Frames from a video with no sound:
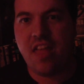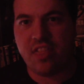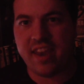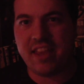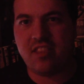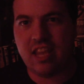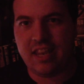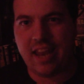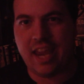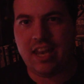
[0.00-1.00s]
the
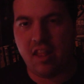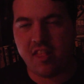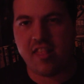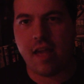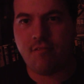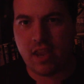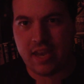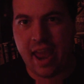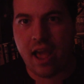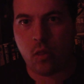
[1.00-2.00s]

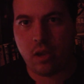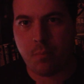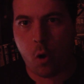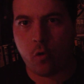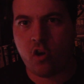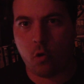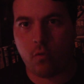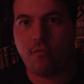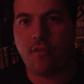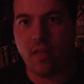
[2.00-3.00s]
1987 Alan
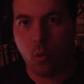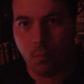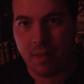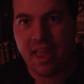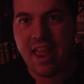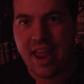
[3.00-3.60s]
Parker film